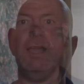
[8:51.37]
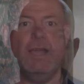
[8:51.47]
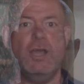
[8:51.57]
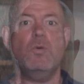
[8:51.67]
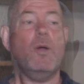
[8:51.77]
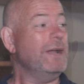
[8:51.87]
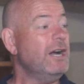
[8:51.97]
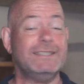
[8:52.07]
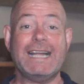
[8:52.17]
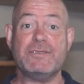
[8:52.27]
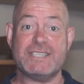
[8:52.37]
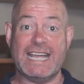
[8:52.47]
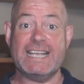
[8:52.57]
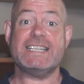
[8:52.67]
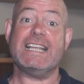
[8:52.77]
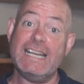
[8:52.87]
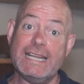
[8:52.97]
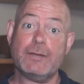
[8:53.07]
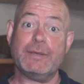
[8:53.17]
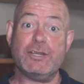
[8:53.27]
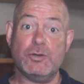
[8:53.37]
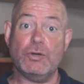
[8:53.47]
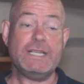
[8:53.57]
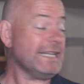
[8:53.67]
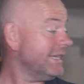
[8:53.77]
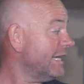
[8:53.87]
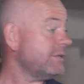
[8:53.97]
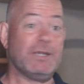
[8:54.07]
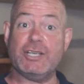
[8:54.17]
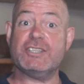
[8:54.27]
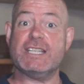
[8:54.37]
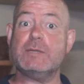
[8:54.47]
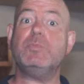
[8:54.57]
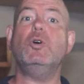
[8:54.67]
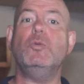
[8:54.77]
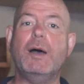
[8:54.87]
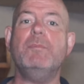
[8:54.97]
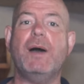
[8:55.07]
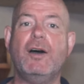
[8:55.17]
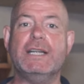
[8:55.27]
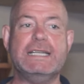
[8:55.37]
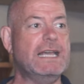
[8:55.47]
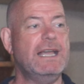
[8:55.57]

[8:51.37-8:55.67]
Well, we are downstairs, a little bit of noise, and that's because this pool pump behind.